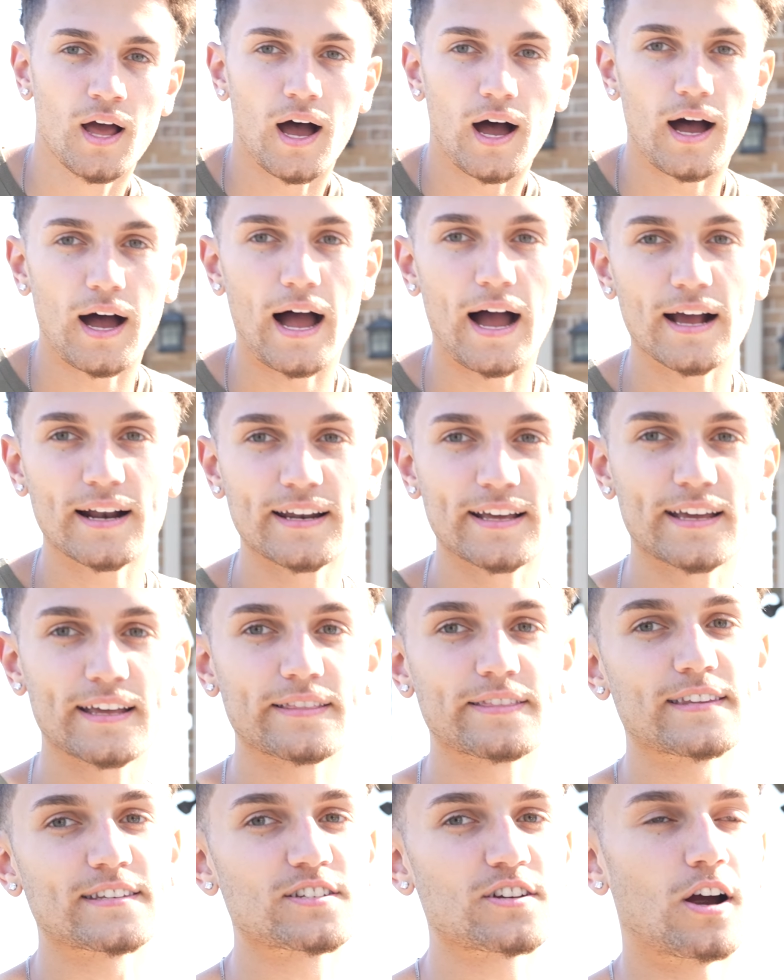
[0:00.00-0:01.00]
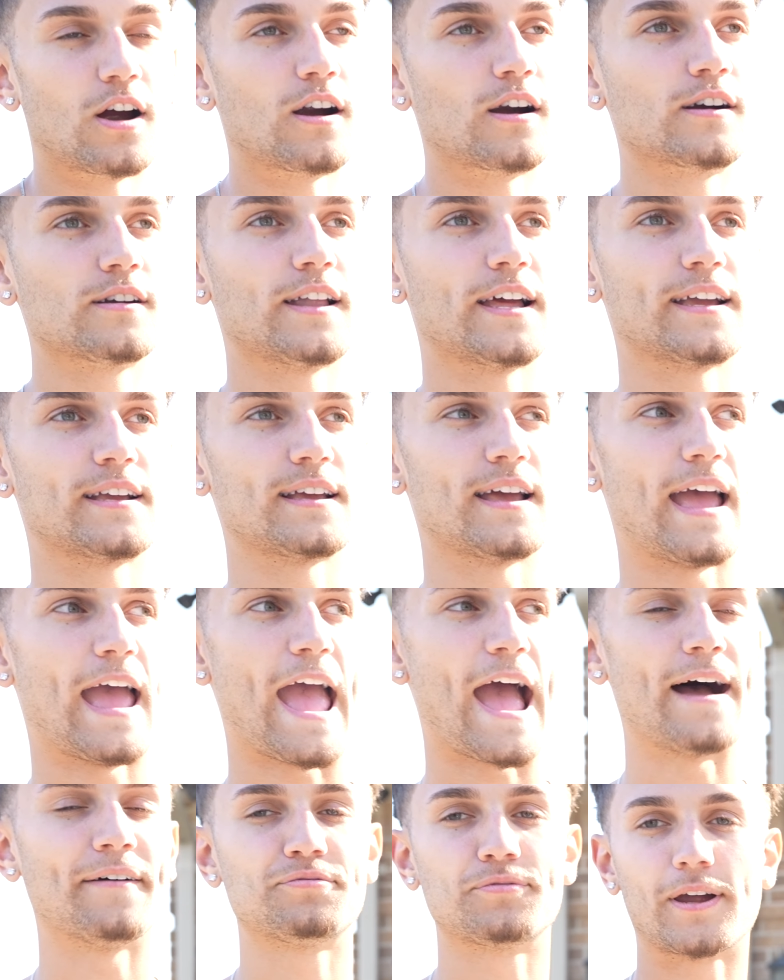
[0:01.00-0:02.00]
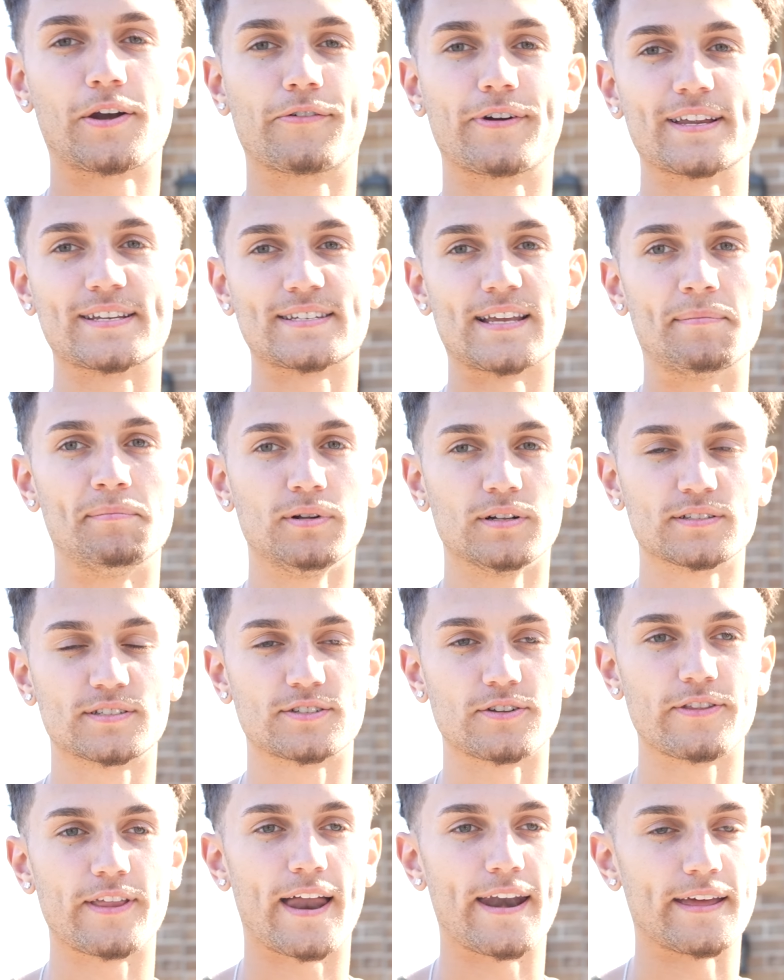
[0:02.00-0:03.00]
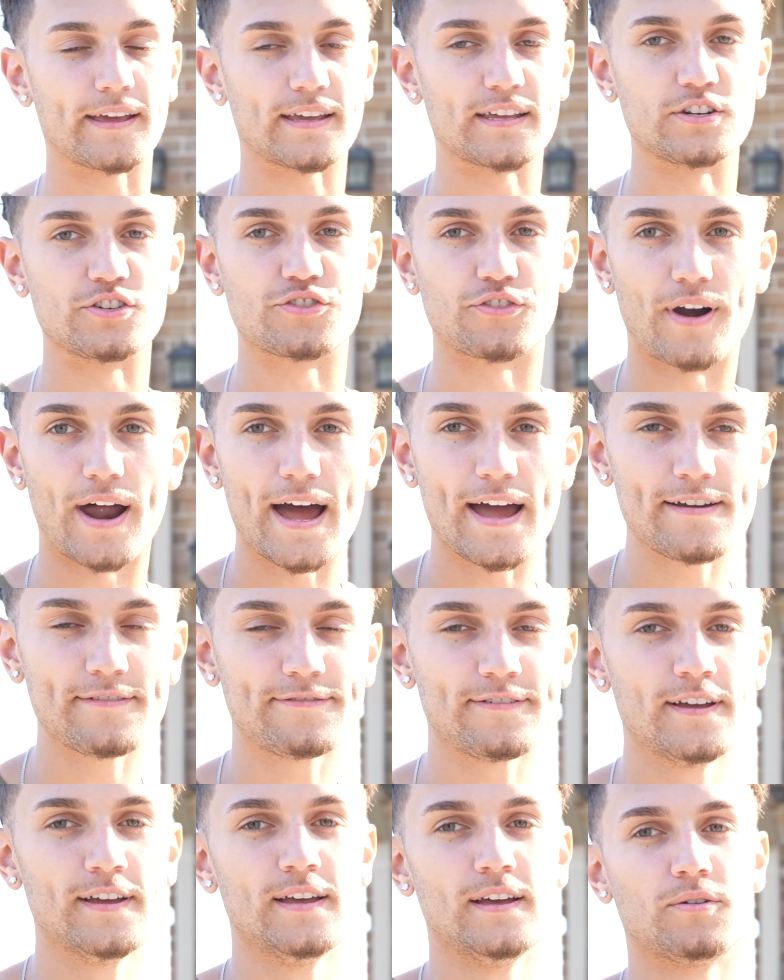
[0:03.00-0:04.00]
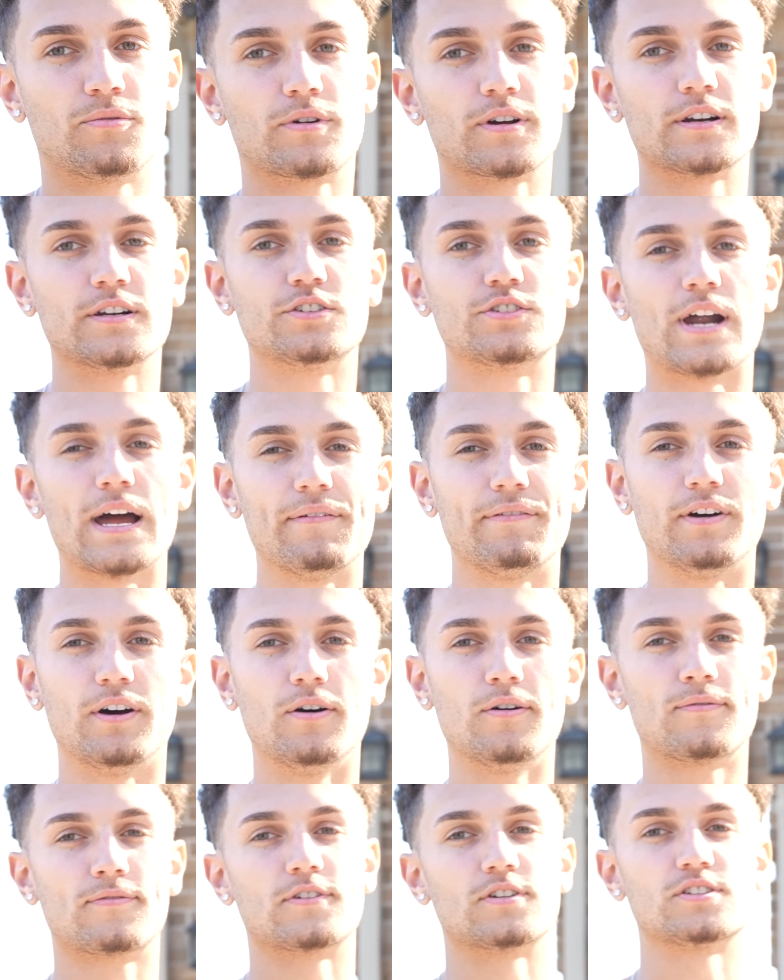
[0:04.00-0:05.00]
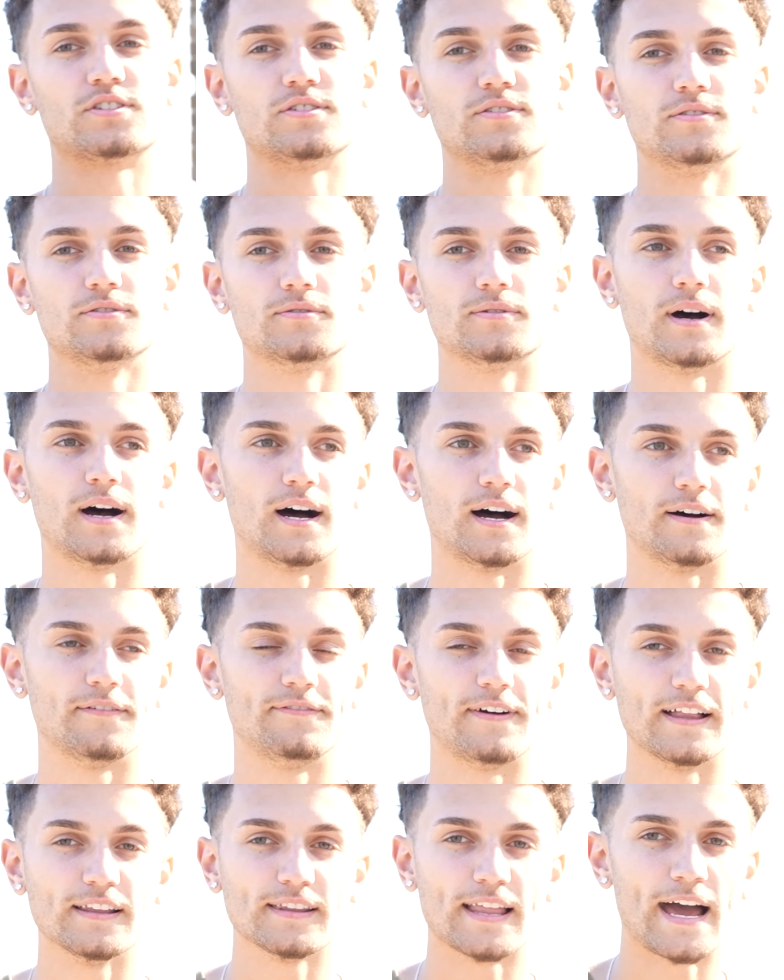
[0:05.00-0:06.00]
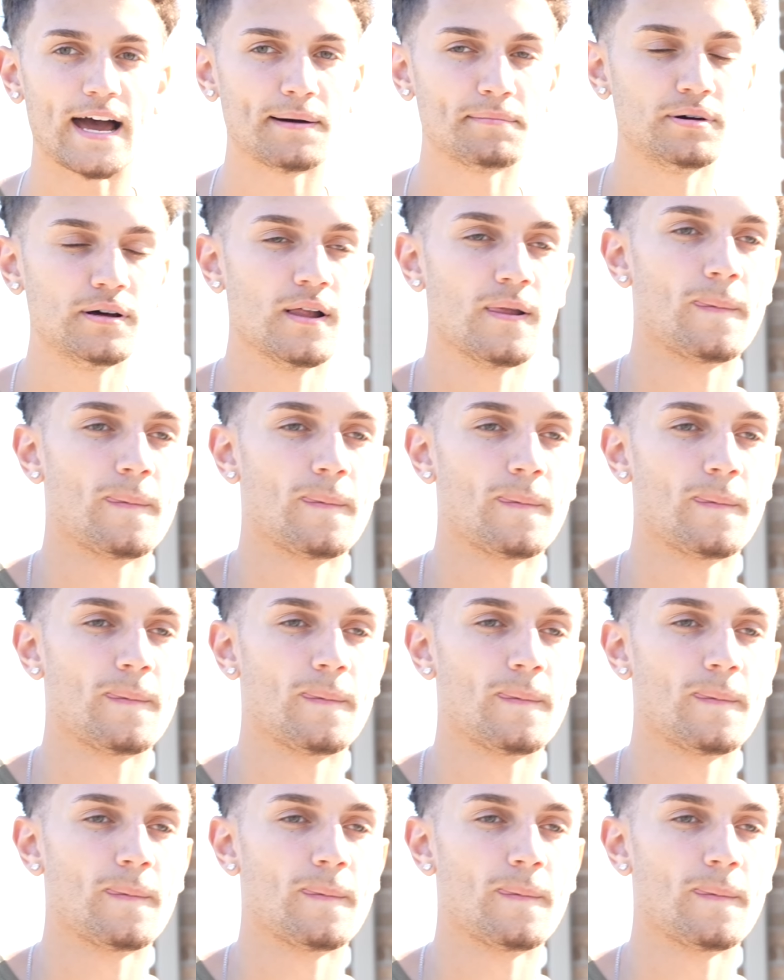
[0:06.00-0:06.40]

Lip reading: I'm gonna get this car like halfway reassembled so that it can drive. We're gonna drive it over to Vet Lab.